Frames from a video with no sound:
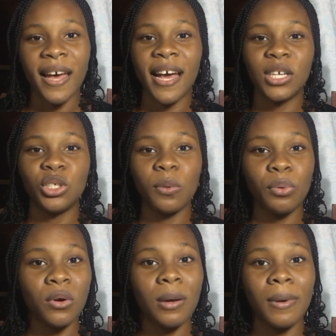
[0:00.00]
and your
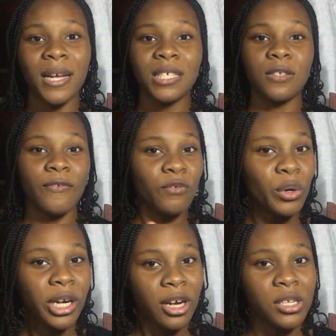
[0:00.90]
program lasts for
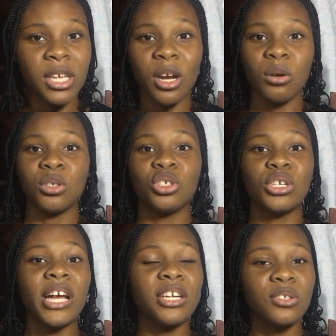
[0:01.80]
4 years, and you just
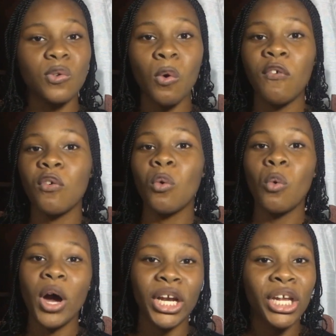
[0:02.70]
join the school for
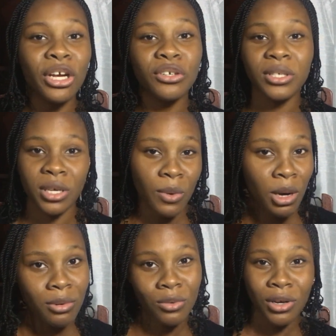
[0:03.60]
1 year, just go
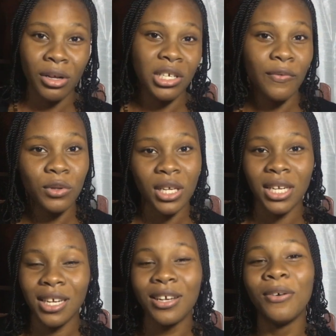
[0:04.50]
up and work and travel out
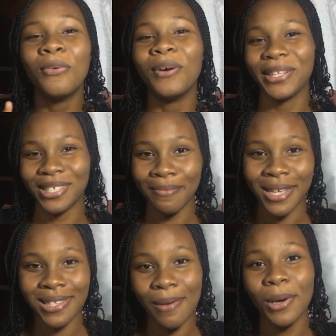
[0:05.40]
of one
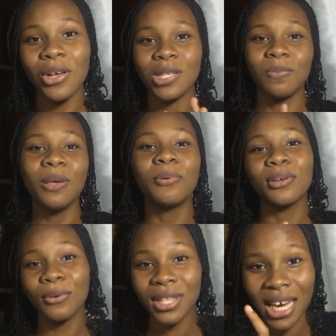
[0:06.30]
semester, because people do